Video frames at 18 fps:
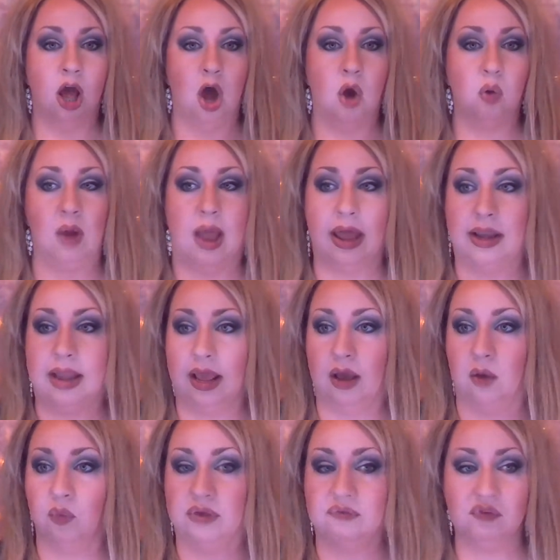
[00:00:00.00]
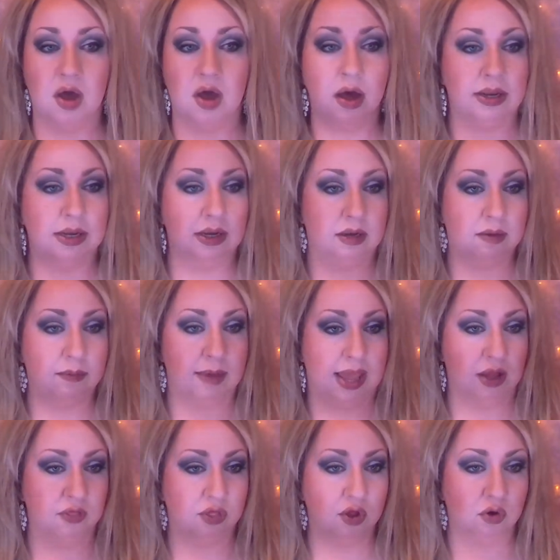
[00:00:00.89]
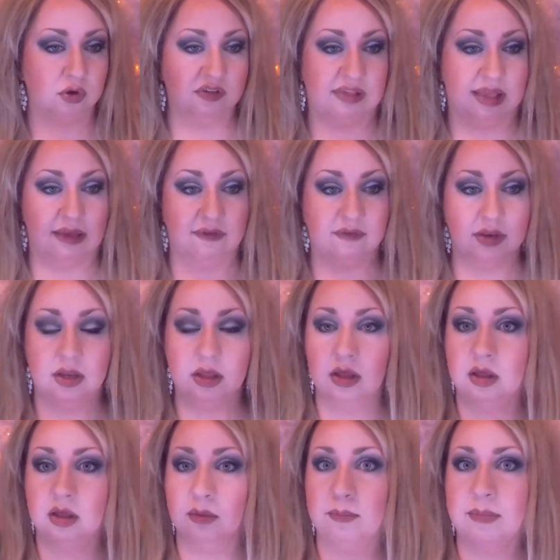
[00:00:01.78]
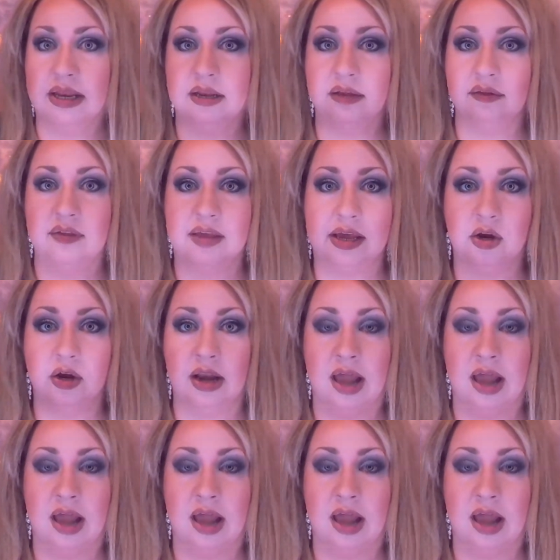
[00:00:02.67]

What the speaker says: Alright, now we've got it at about 37 minutes here,